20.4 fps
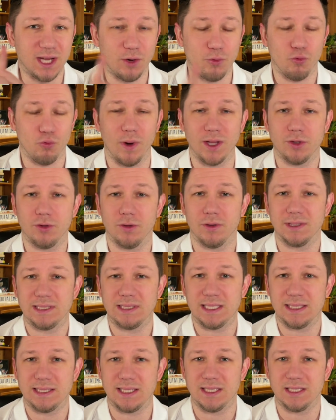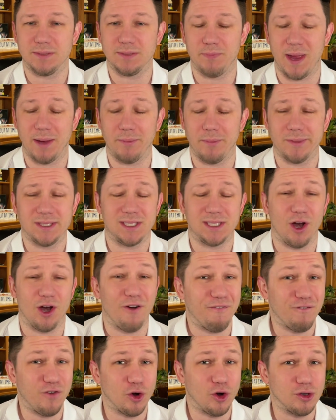and rental assistance payments that
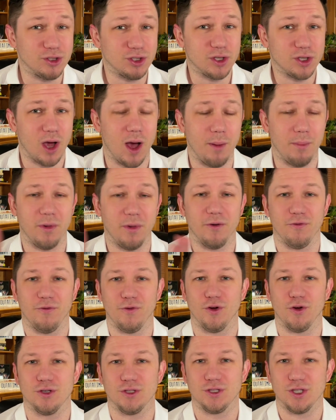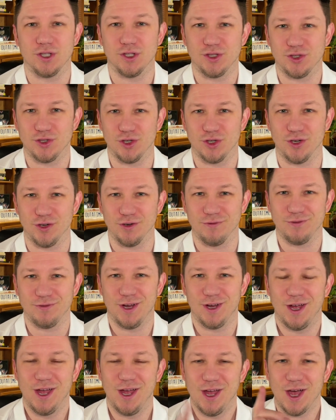are first come, first serve.
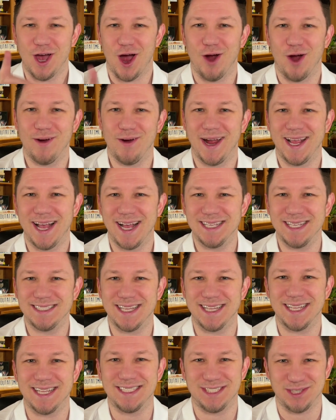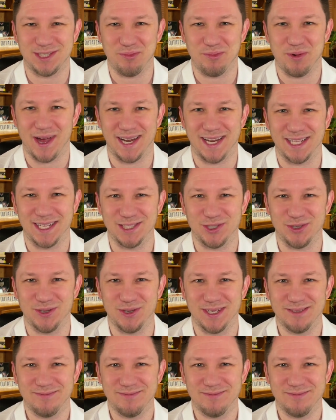All right, guys, let's jump right into it.